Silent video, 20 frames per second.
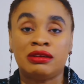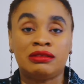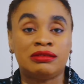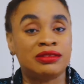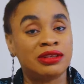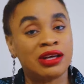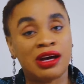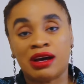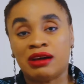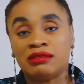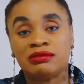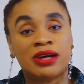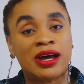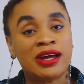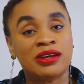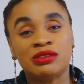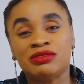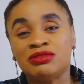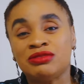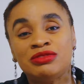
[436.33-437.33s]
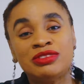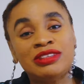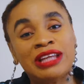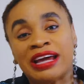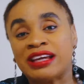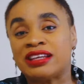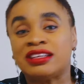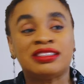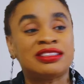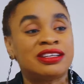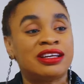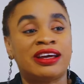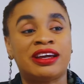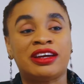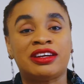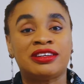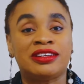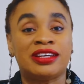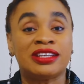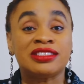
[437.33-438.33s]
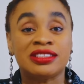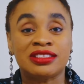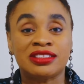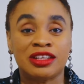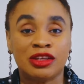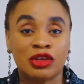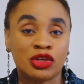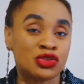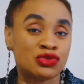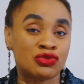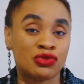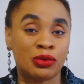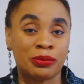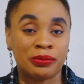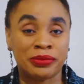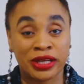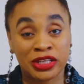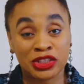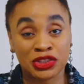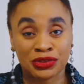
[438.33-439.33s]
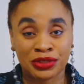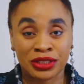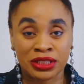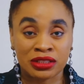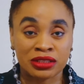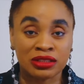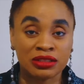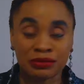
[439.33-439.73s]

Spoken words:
nah, I don't really like it, and I get it a lot from Nigerians.